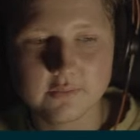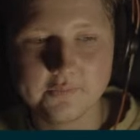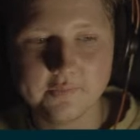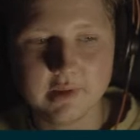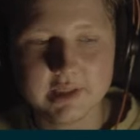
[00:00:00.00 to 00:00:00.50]

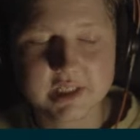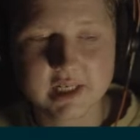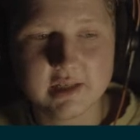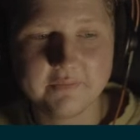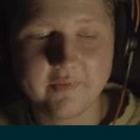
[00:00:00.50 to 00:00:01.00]
Let's say
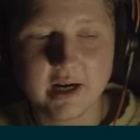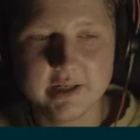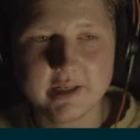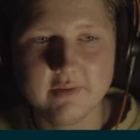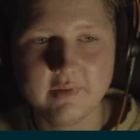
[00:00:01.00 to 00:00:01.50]
find
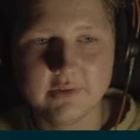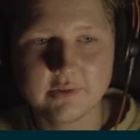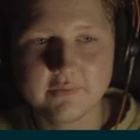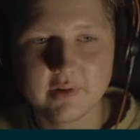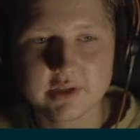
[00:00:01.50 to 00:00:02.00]
inventory
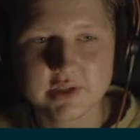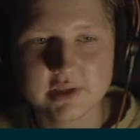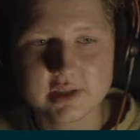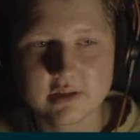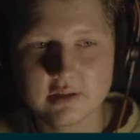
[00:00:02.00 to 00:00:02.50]
functions.
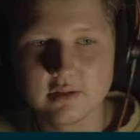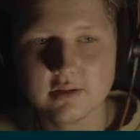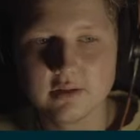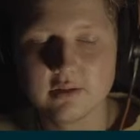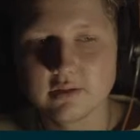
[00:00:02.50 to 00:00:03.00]

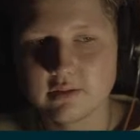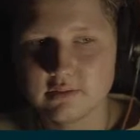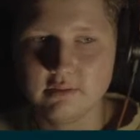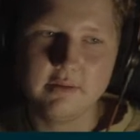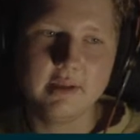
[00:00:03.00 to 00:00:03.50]

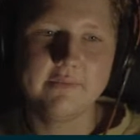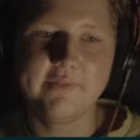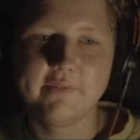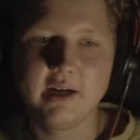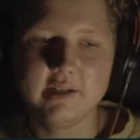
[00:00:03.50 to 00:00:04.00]
We
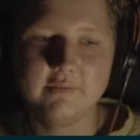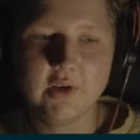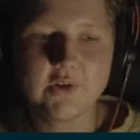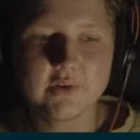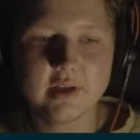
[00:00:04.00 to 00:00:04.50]
find
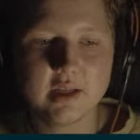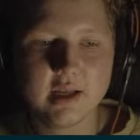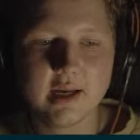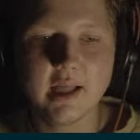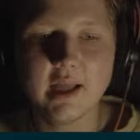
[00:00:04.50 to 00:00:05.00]
inventory
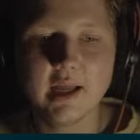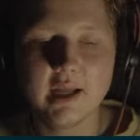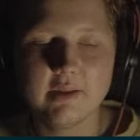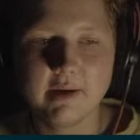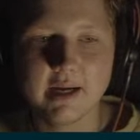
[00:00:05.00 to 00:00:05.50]
and
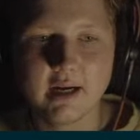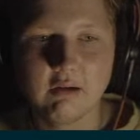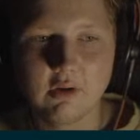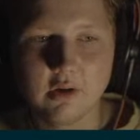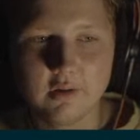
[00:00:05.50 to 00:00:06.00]
we have
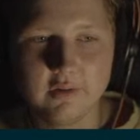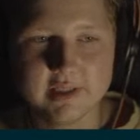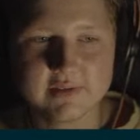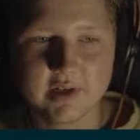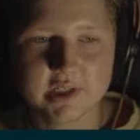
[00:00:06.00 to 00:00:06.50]
all these
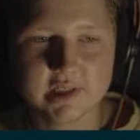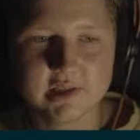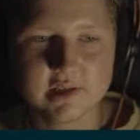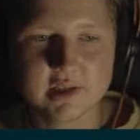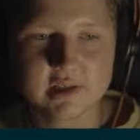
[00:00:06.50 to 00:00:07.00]
functions,